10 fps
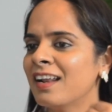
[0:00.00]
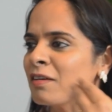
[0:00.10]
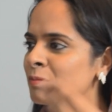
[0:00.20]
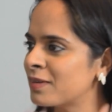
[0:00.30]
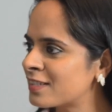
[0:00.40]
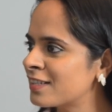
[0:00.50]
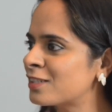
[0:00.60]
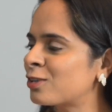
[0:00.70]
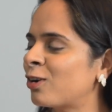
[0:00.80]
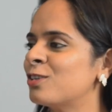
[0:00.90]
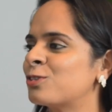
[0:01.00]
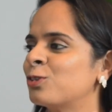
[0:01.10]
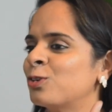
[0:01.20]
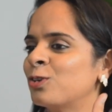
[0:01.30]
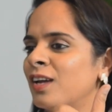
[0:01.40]
In a business
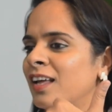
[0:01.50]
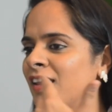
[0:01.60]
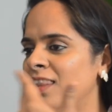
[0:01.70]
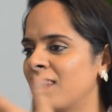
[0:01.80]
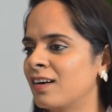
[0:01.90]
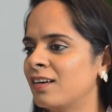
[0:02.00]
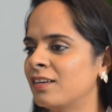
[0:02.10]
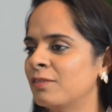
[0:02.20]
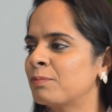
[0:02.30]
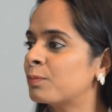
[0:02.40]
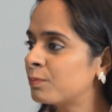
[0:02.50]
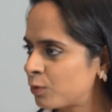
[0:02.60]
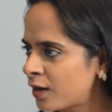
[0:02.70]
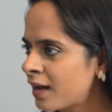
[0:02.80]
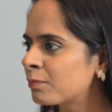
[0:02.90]
also, in
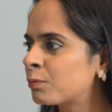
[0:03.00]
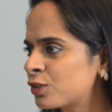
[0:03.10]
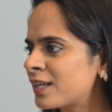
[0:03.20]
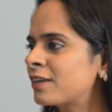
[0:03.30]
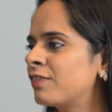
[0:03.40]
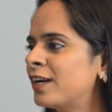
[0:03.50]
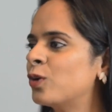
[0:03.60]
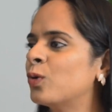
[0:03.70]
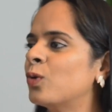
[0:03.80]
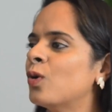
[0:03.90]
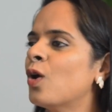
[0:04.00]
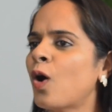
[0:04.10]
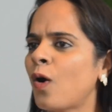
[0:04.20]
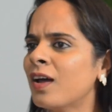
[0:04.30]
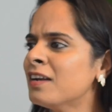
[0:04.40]
product project we do,
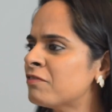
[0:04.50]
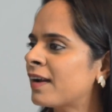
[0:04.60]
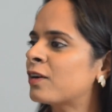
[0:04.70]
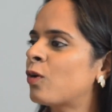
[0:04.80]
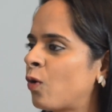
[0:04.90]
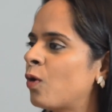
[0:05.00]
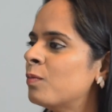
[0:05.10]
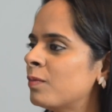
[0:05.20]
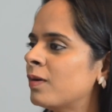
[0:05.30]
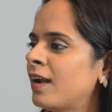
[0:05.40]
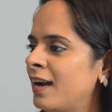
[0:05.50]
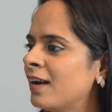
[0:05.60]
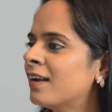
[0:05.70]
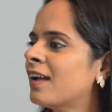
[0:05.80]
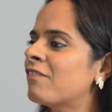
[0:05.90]
or in fact home
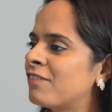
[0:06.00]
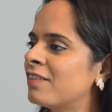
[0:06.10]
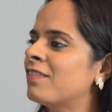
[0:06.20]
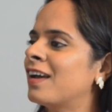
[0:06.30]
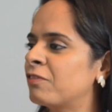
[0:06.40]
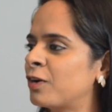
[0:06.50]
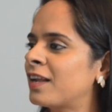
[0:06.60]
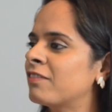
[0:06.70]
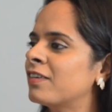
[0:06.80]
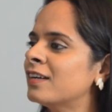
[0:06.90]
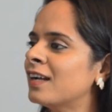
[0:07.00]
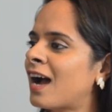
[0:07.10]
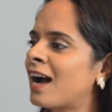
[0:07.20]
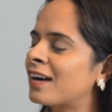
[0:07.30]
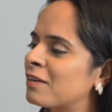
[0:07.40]
and everywhere, whatever
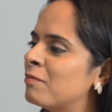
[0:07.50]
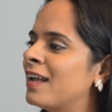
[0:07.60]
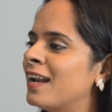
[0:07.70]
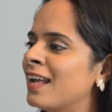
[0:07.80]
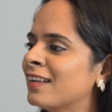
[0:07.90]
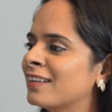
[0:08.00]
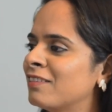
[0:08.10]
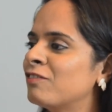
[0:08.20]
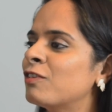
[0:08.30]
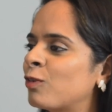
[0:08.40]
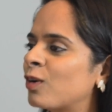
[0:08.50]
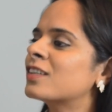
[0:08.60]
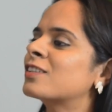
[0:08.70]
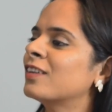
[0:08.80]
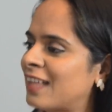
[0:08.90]
are remaining, we
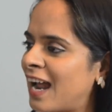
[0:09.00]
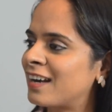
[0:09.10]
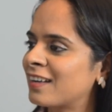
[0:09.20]
focus on that.